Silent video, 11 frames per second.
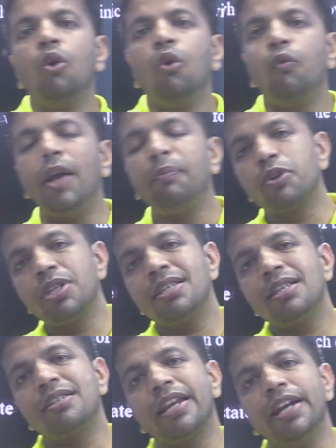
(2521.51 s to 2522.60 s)
When process
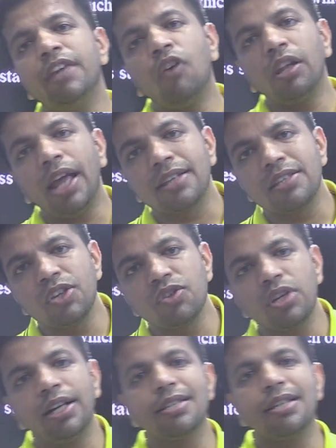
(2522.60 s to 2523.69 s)
is ready for the
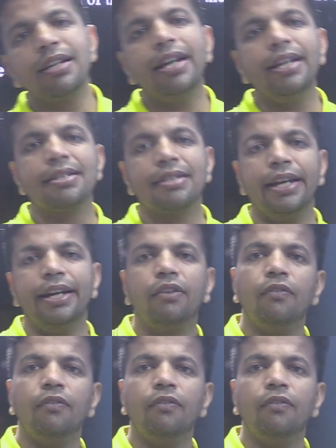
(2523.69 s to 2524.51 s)
execution, it is in ready state.